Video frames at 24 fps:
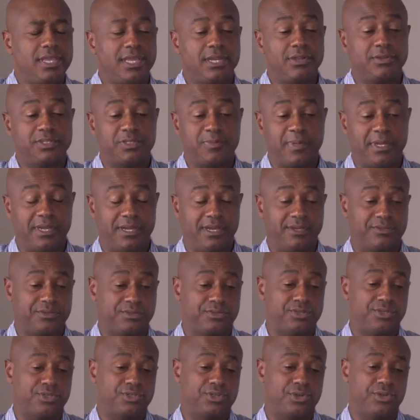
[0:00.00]
It's been an
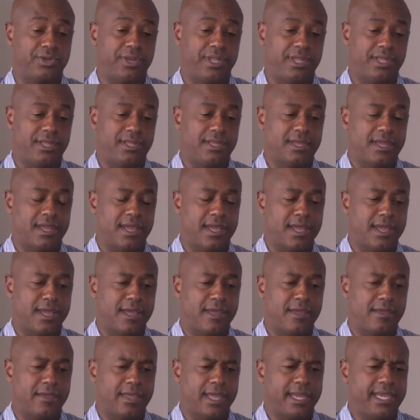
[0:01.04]
interesting journey.
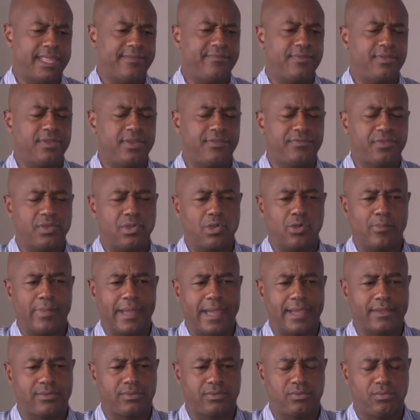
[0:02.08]
And even if you go
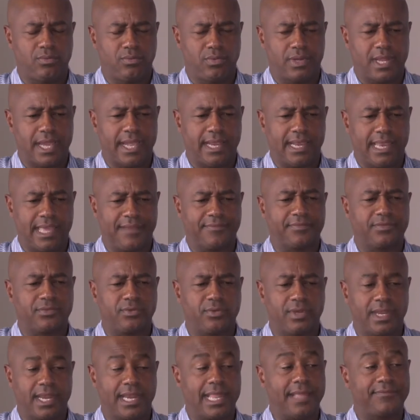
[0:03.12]
back when I left
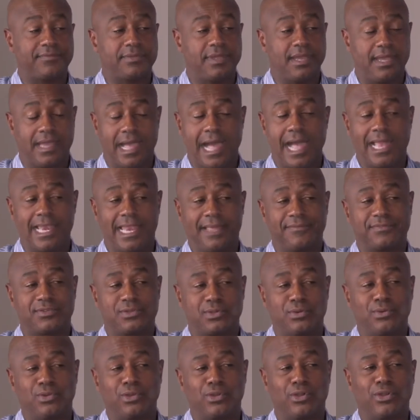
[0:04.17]
school, I left
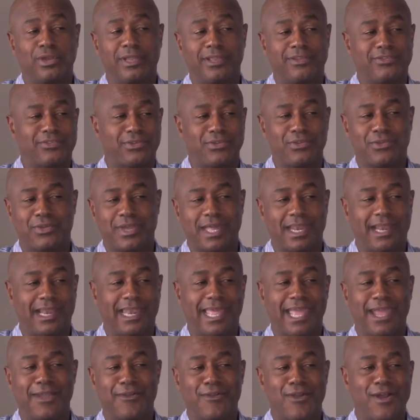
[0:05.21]
school early. So you kind
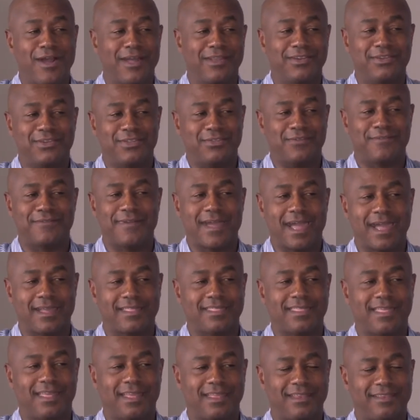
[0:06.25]
of layer on to the
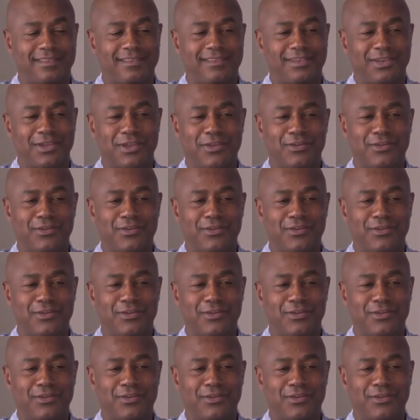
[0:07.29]
fact that,